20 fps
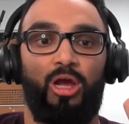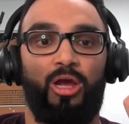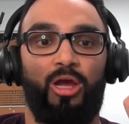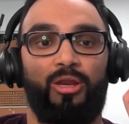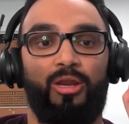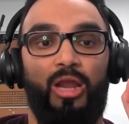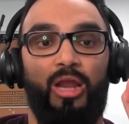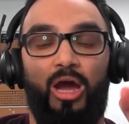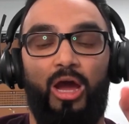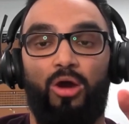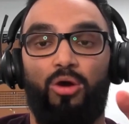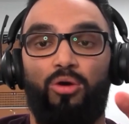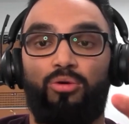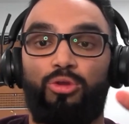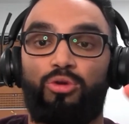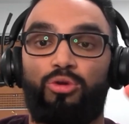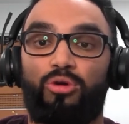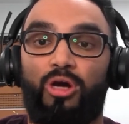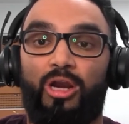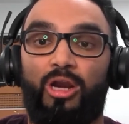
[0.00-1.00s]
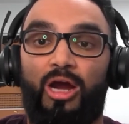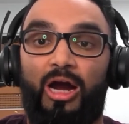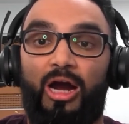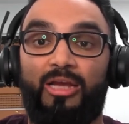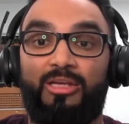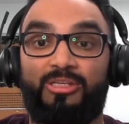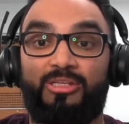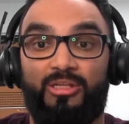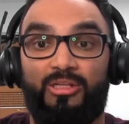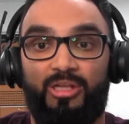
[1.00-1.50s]
Now you got to
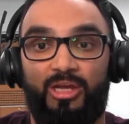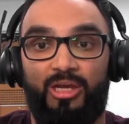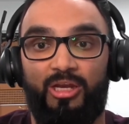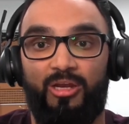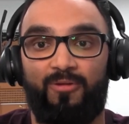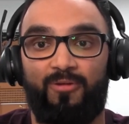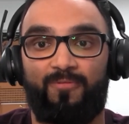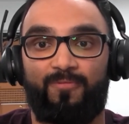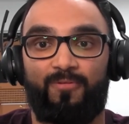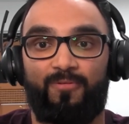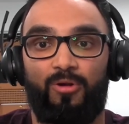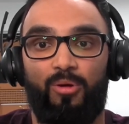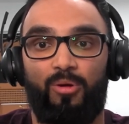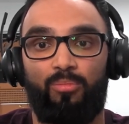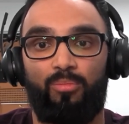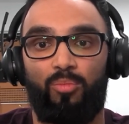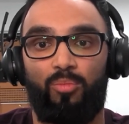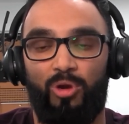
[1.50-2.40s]
isolate it from